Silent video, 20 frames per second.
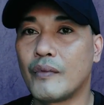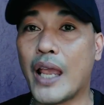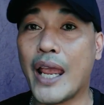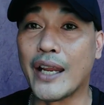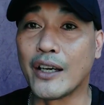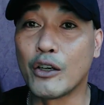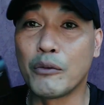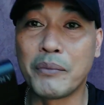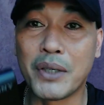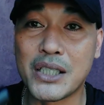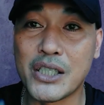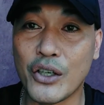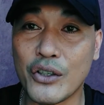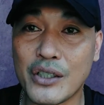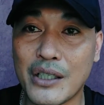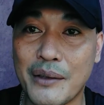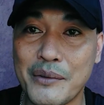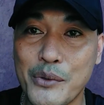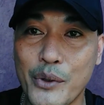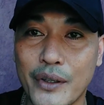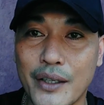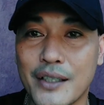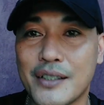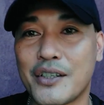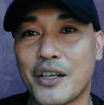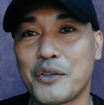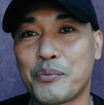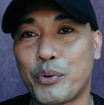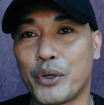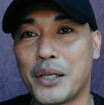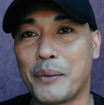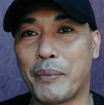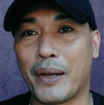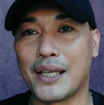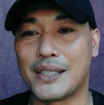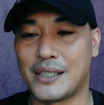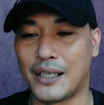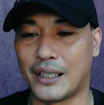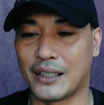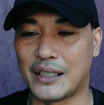not much else comes with it, so it's pretty
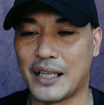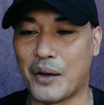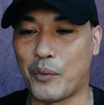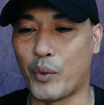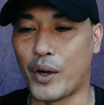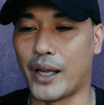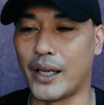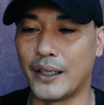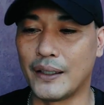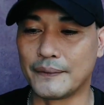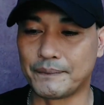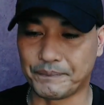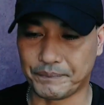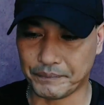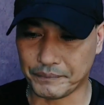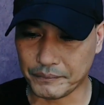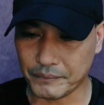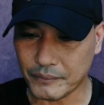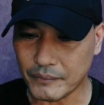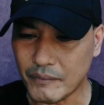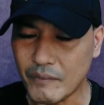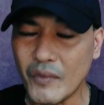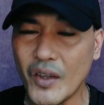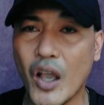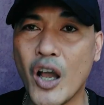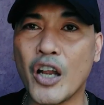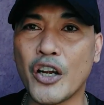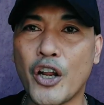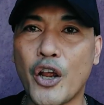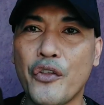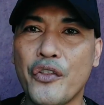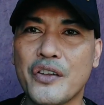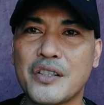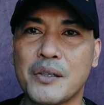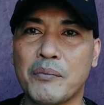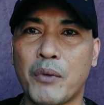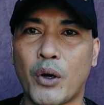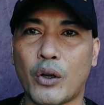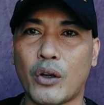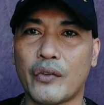basic in that way. I know there's a
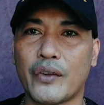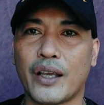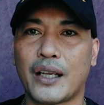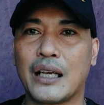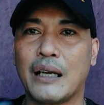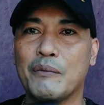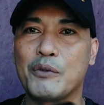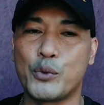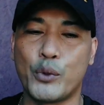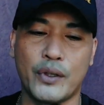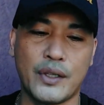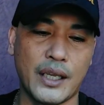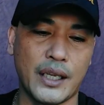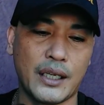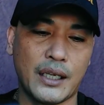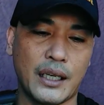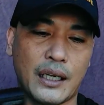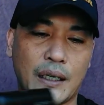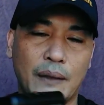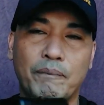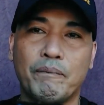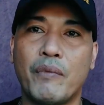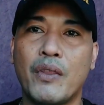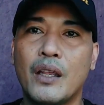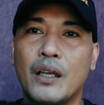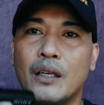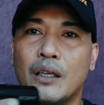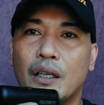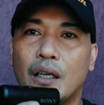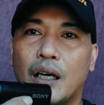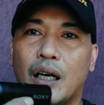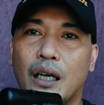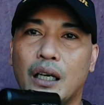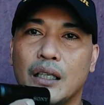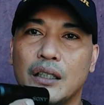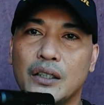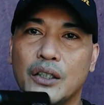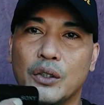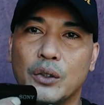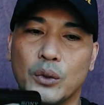model that comes with a
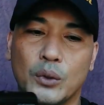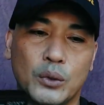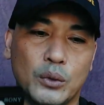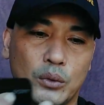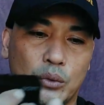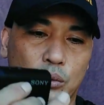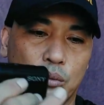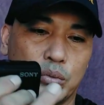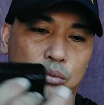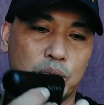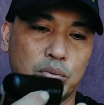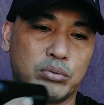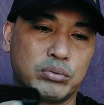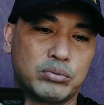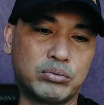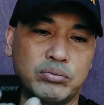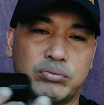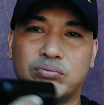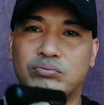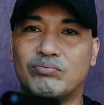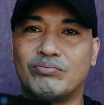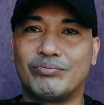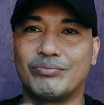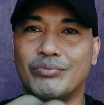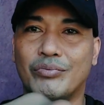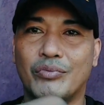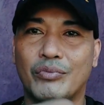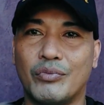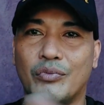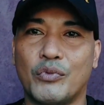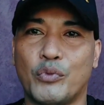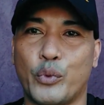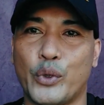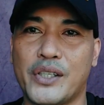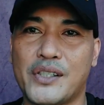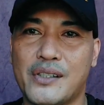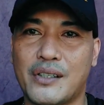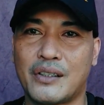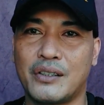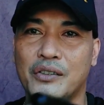little
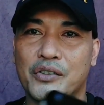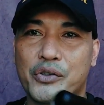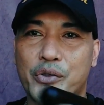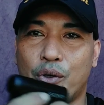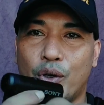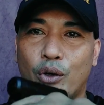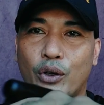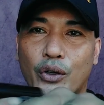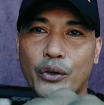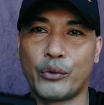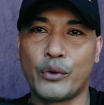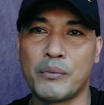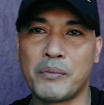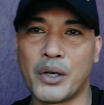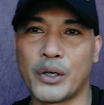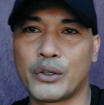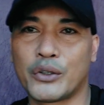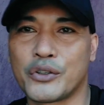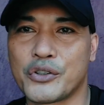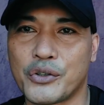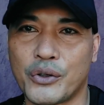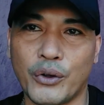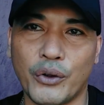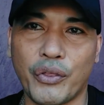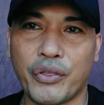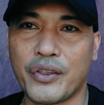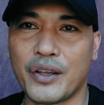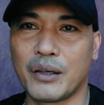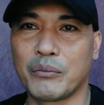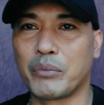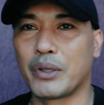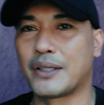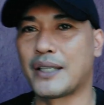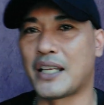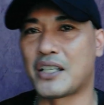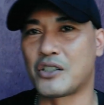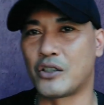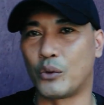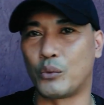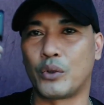wrist control or remote control thing, but
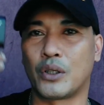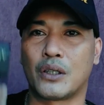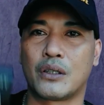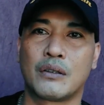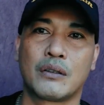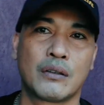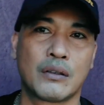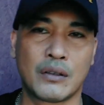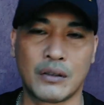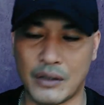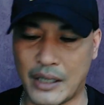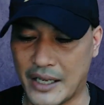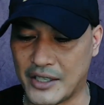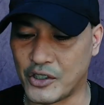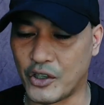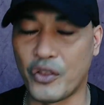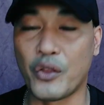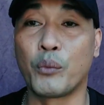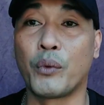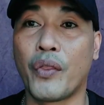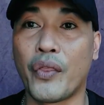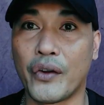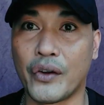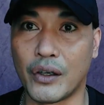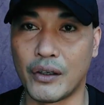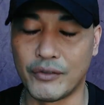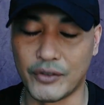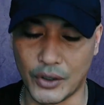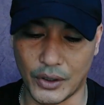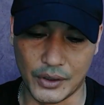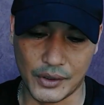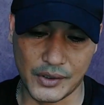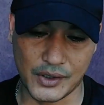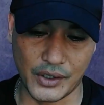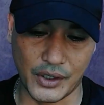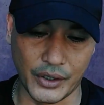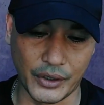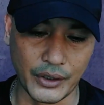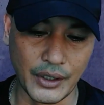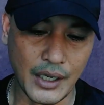that's not the one that I've got.
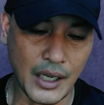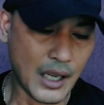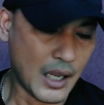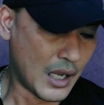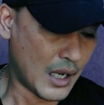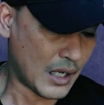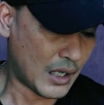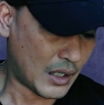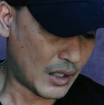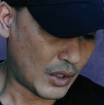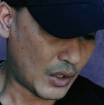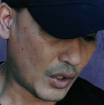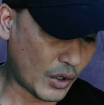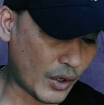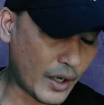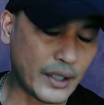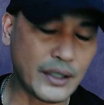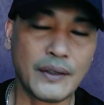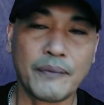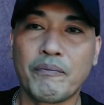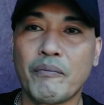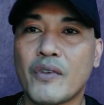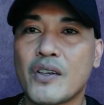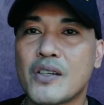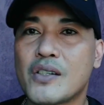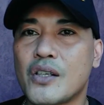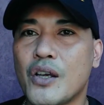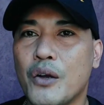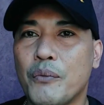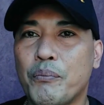So all right, so